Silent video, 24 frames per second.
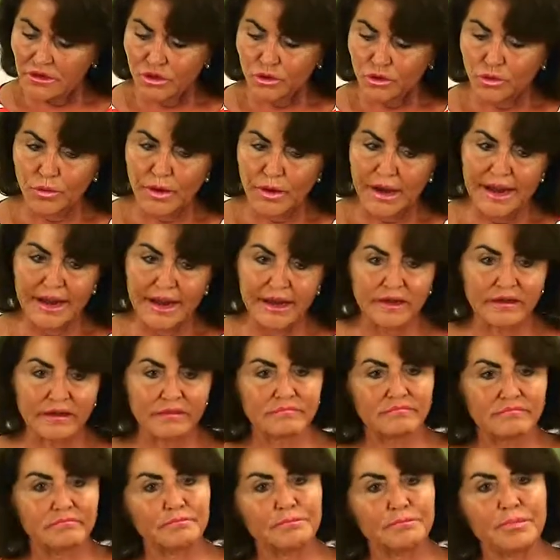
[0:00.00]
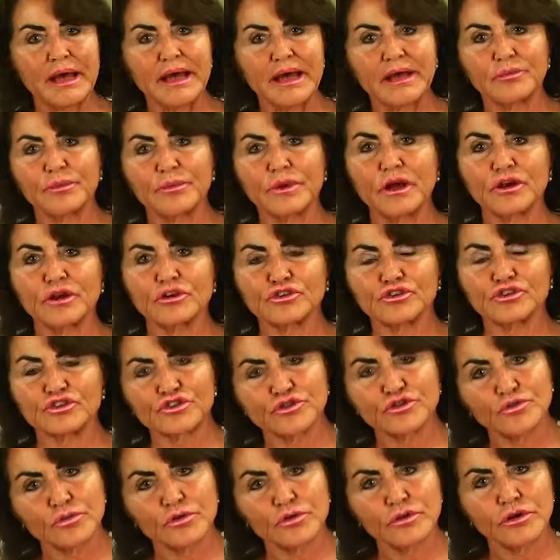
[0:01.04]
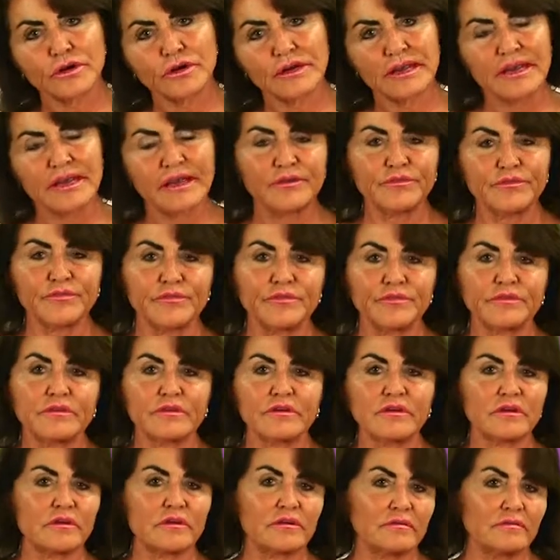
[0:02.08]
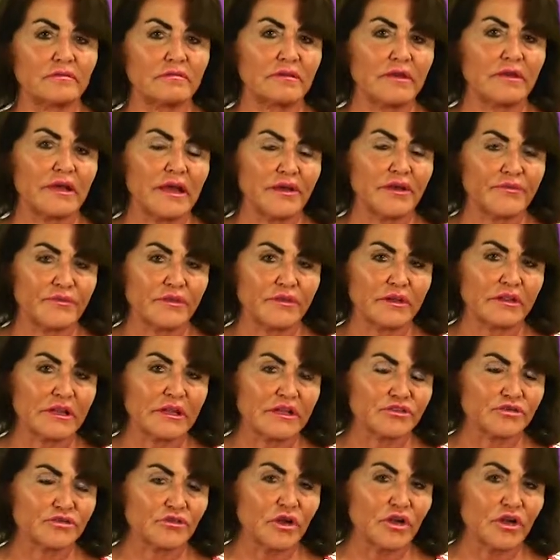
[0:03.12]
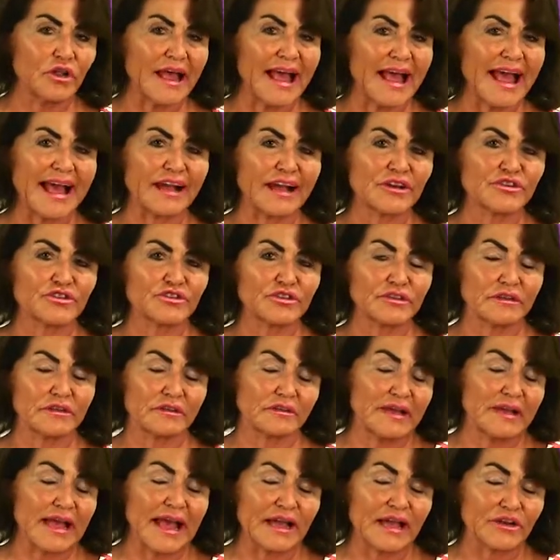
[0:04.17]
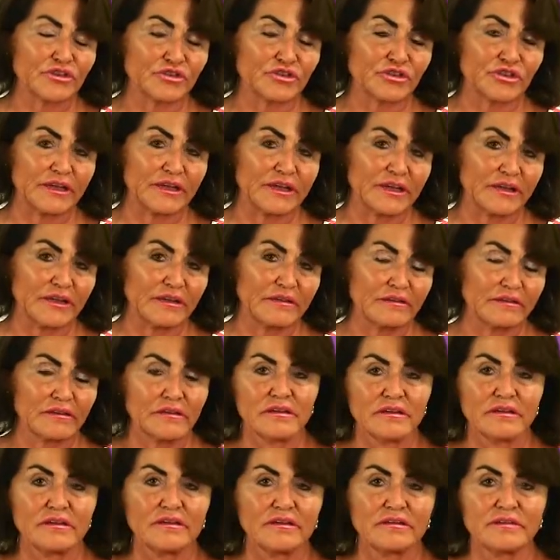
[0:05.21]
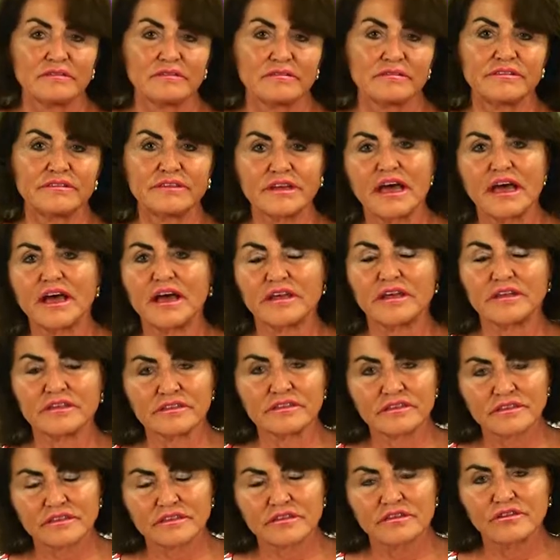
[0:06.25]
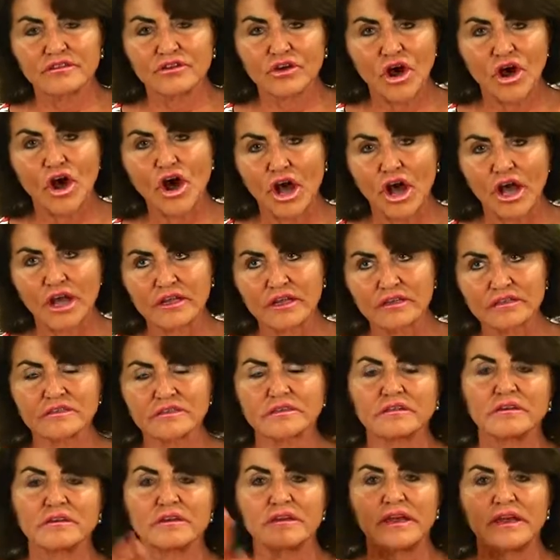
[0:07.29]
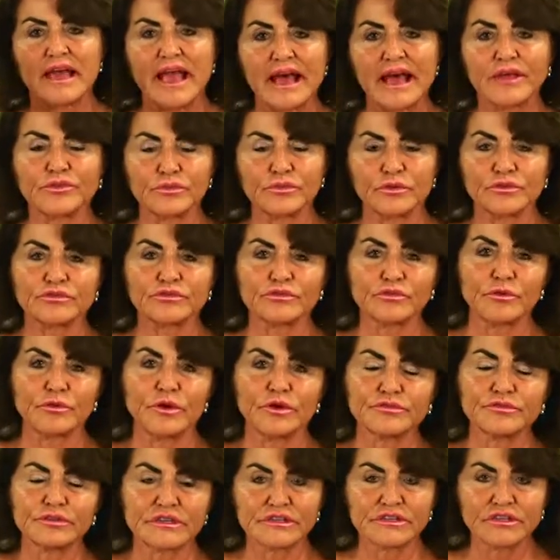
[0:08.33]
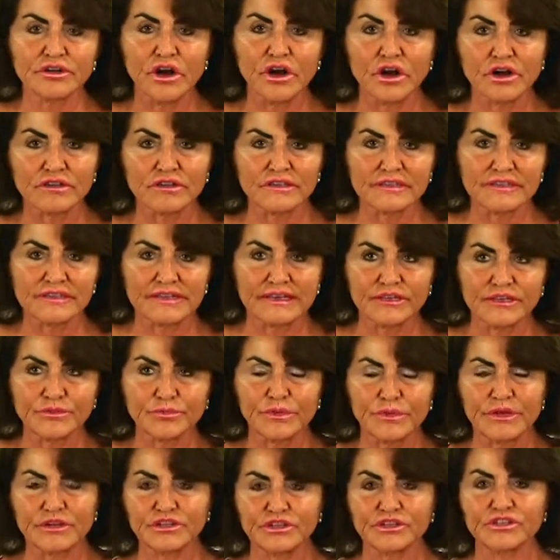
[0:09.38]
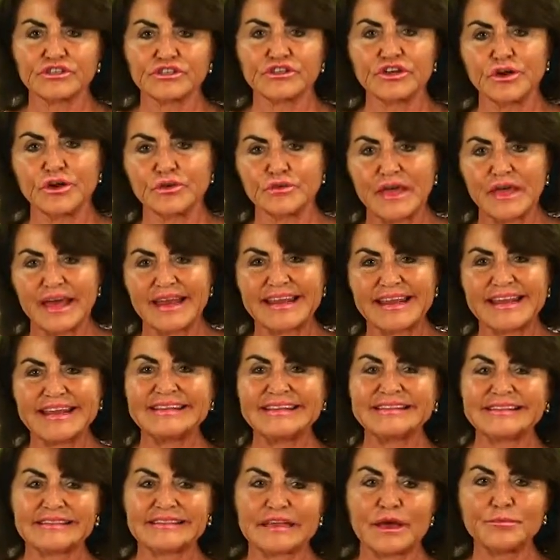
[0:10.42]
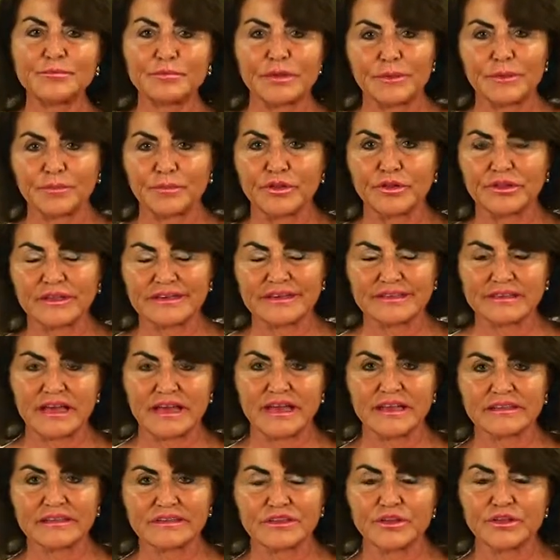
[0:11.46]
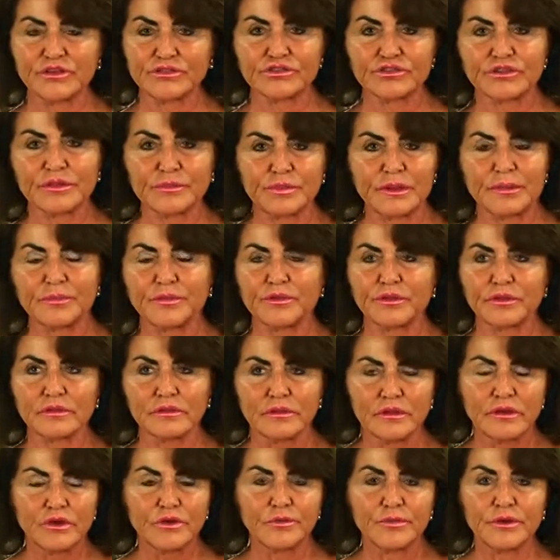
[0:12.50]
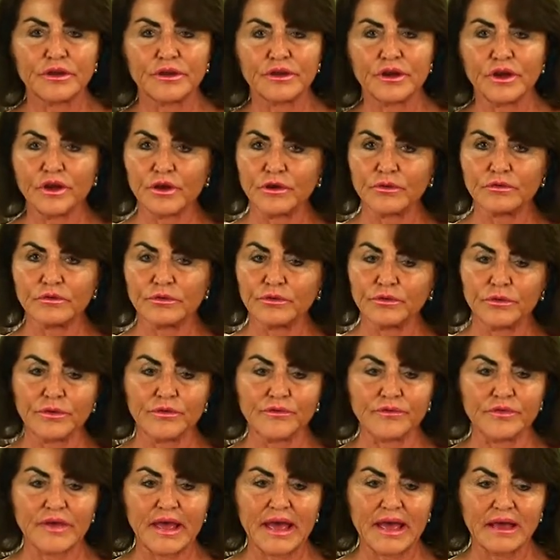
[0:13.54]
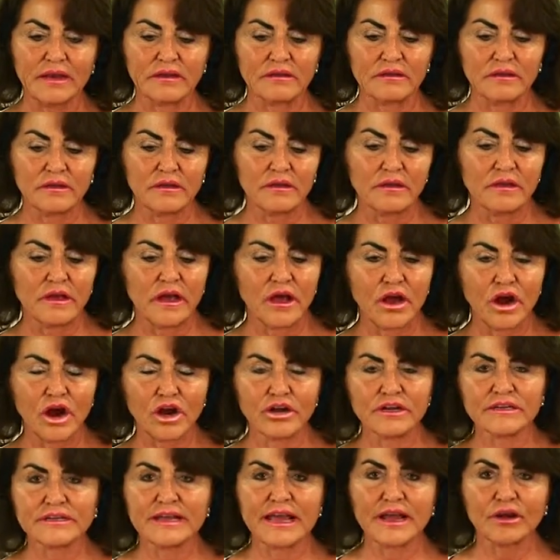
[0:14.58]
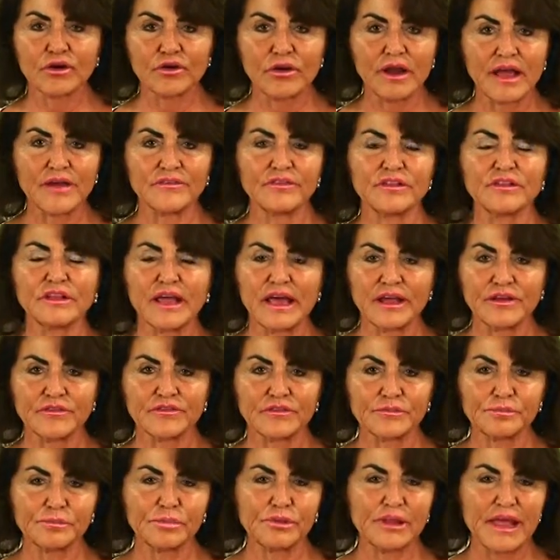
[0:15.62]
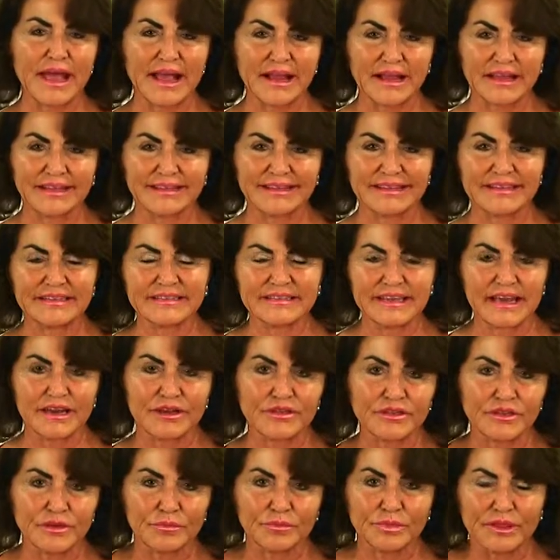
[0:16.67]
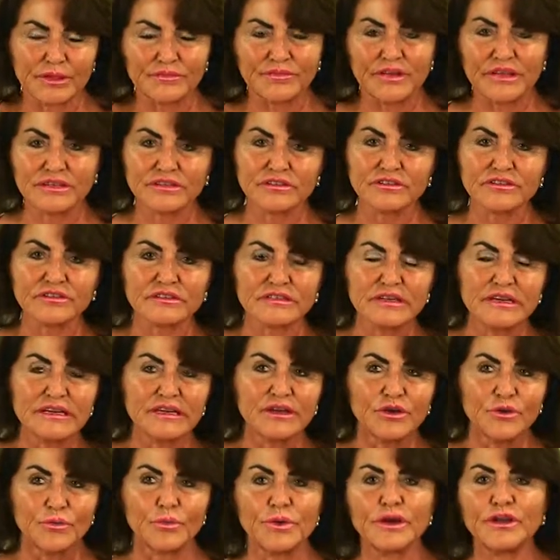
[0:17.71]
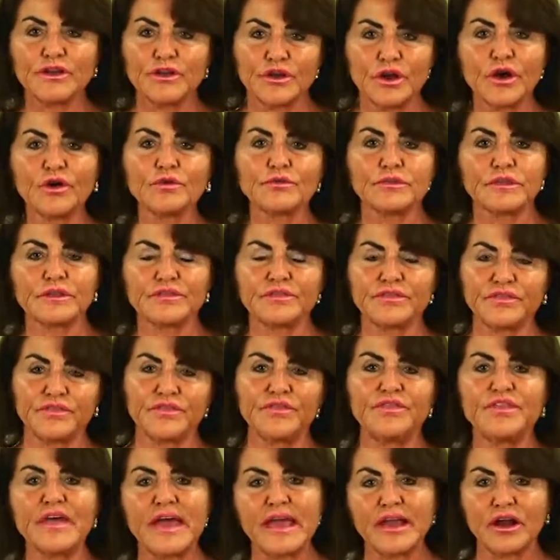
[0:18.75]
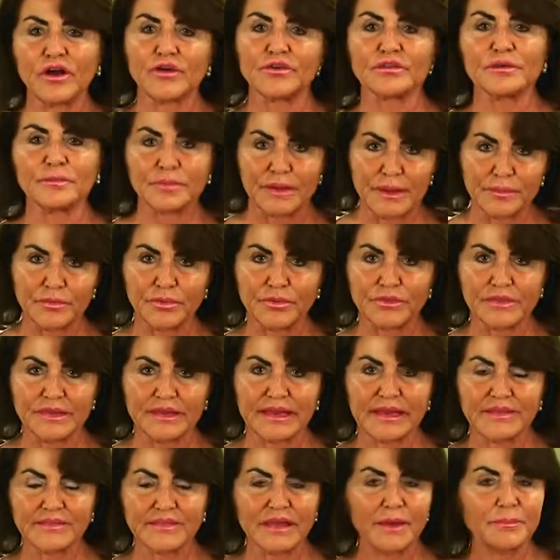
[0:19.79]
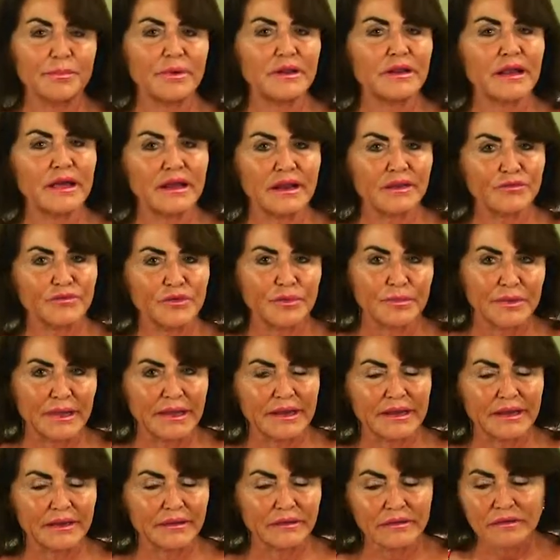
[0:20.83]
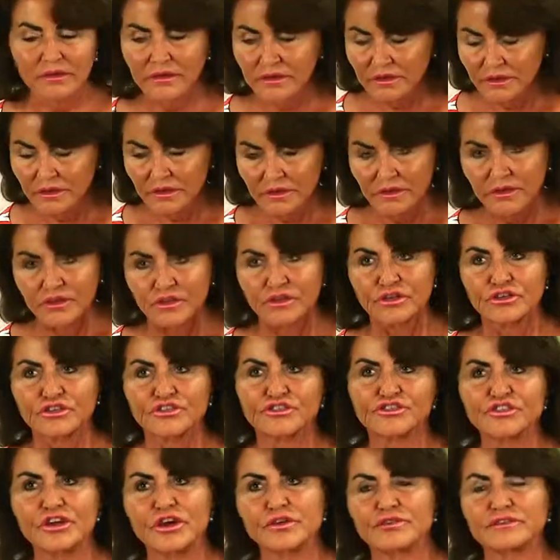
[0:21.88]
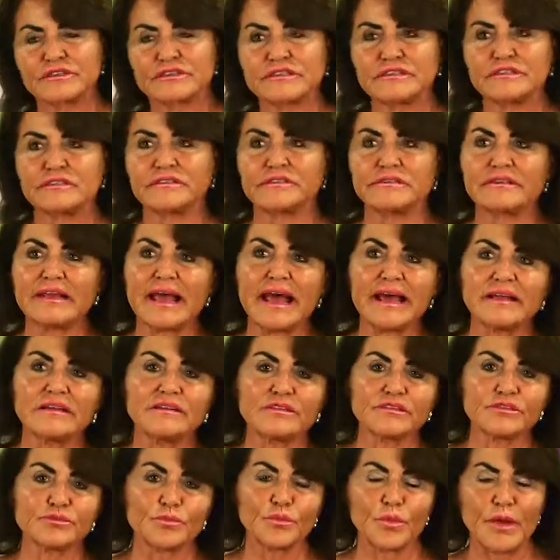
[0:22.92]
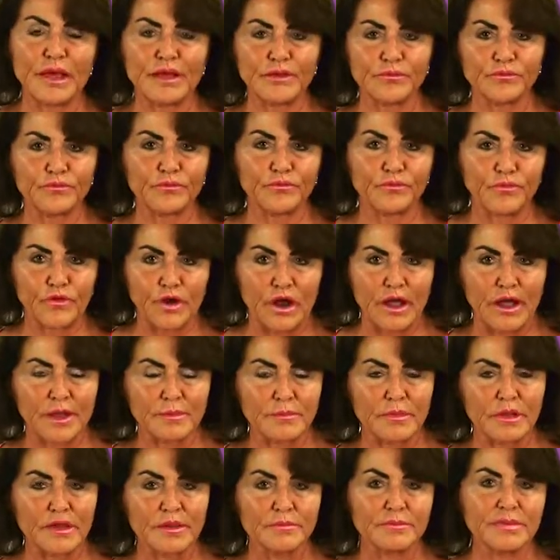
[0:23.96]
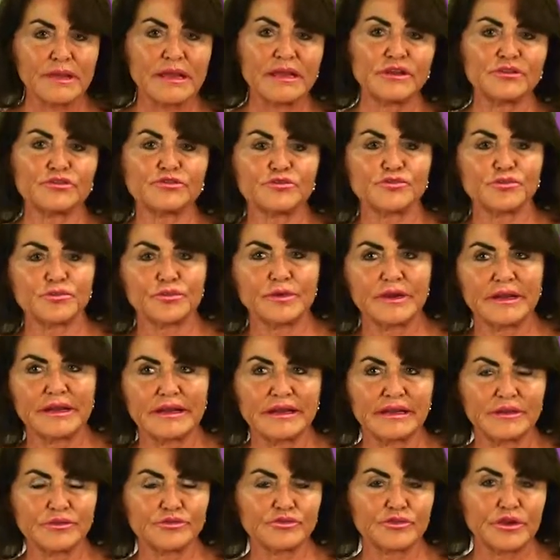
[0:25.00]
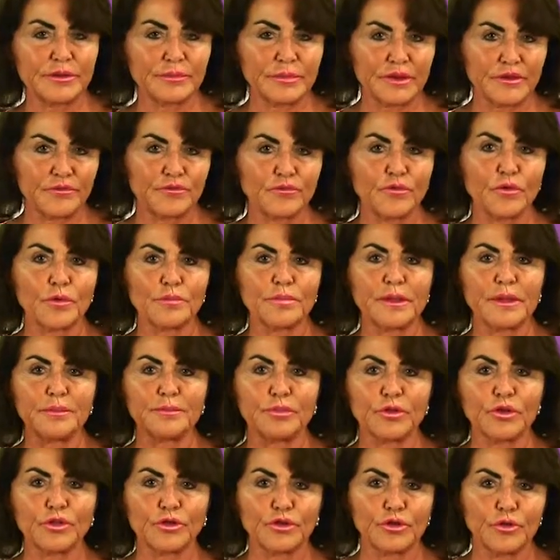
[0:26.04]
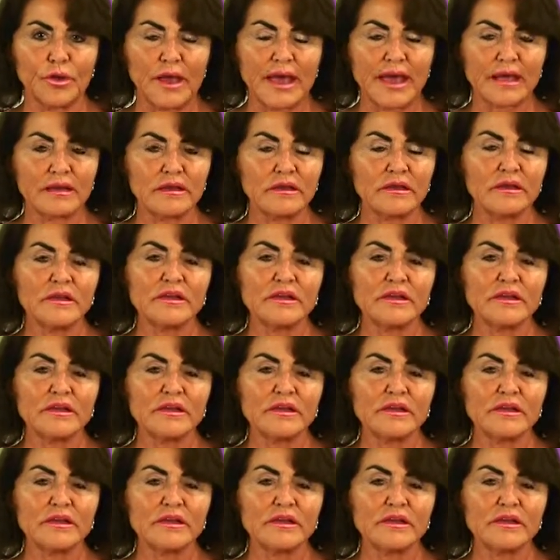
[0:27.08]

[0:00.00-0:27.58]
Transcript: great, but we aren't sure if if cholesterol actually actually does cause atherosclerosis and heart disease. We just know that in some people it does, and those are the people we know who have had a heart attack or have a lot of plaque on the inside of their blood vessels. We know that they are the people that get that, but not everybody. So statins went from being treated treatment for people who had